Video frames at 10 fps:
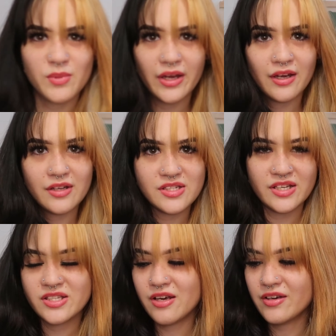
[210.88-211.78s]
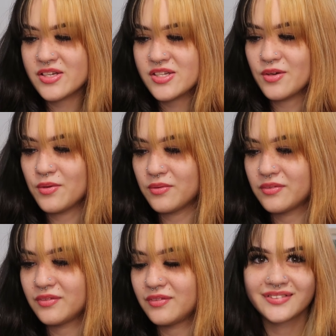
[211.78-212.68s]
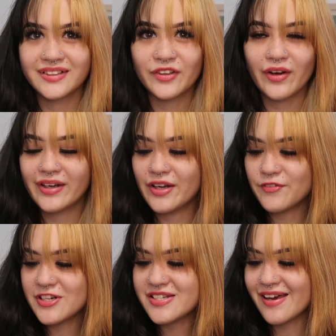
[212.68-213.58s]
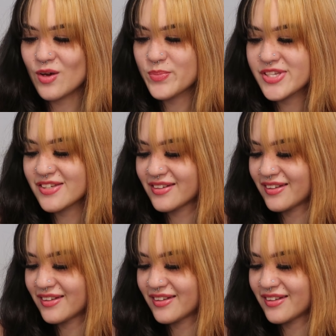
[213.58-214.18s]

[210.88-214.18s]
making a TikTok, so the grind never stops.